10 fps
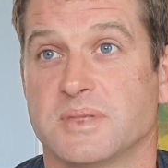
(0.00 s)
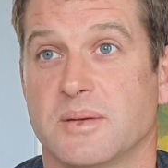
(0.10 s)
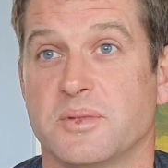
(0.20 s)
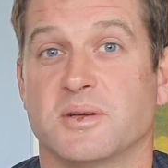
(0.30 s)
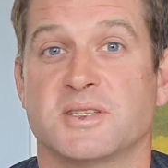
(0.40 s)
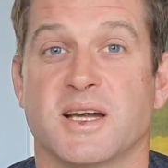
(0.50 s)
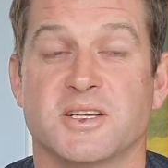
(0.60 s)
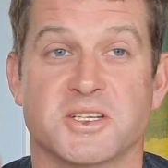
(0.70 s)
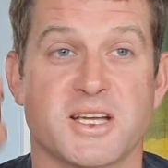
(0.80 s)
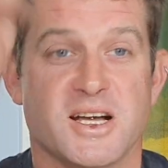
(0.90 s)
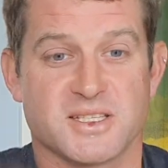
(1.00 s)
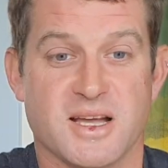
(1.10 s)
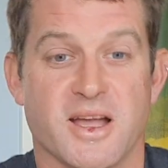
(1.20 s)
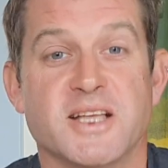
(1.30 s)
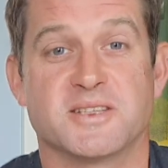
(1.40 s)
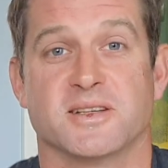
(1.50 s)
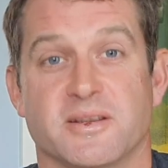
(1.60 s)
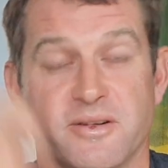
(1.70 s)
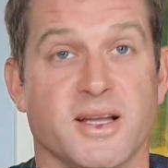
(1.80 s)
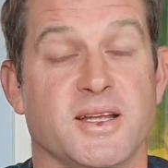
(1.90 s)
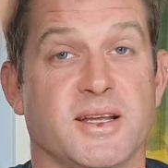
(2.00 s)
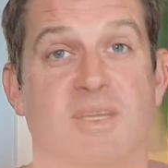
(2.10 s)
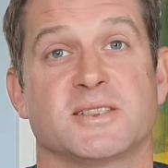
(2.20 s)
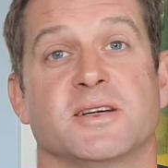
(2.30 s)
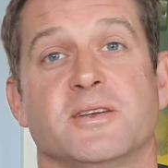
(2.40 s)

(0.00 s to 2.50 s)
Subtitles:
not saying just cast out instantly, really. Cast out.